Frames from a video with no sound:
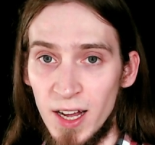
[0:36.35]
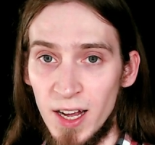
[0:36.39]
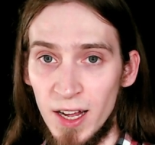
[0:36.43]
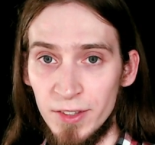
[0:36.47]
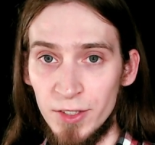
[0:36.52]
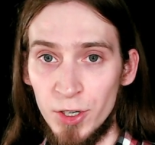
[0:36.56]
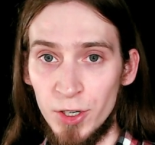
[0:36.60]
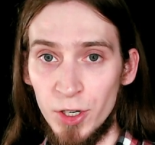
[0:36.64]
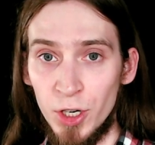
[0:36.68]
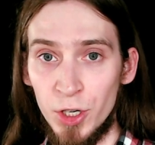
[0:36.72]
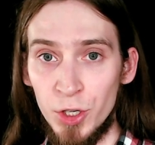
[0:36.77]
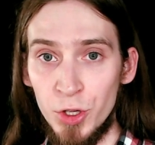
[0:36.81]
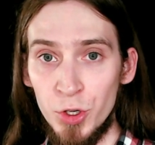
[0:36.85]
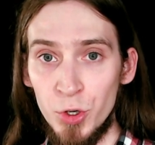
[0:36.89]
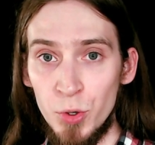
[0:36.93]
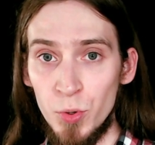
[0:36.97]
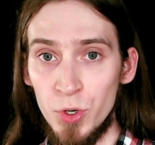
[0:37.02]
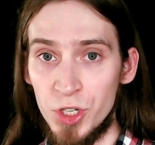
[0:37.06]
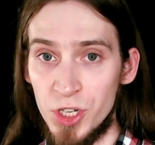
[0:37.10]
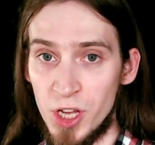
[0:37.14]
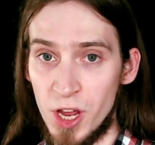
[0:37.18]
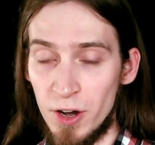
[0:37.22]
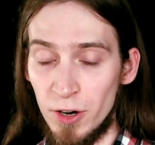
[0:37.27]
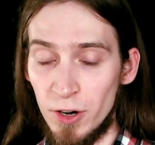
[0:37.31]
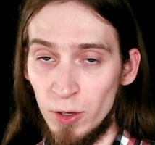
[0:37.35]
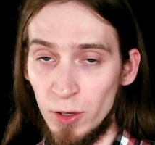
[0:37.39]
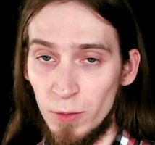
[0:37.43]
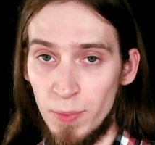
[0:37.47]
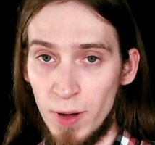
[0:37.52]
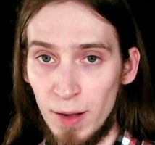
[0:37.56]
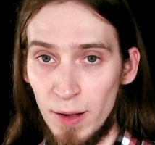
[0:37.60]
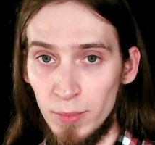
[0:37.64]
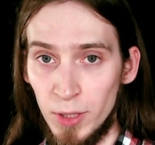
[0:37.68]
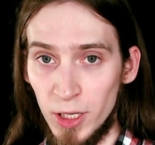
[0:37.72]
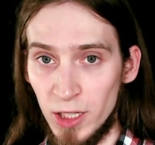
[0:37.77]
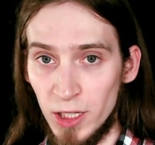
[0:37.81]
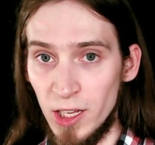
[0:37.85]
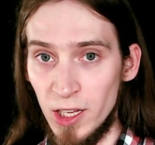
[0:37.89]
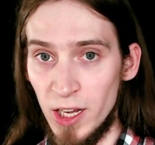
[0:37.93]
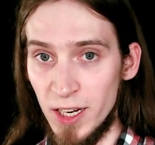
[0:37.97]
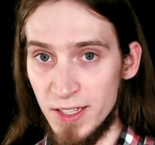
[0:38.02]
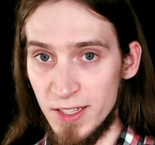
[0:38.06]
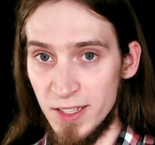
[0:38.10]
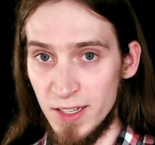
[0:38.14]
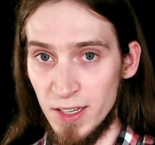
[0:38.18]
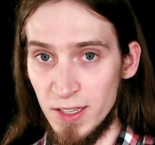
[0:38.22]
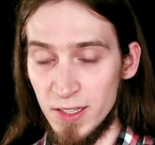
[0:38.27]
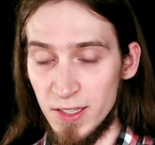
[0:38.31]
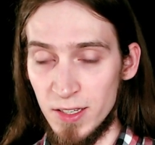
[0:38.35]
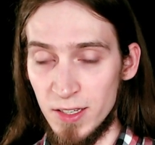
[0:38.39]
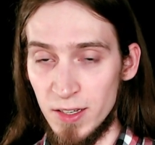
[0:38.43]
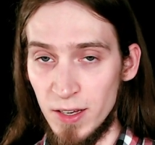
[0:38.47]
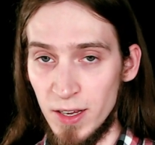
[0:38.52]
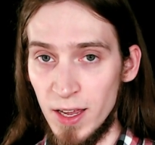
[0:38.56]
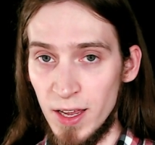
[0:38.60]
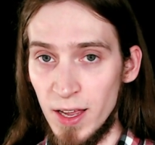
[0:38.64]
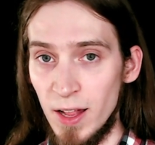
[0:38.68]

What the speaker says: under GNU General Public License.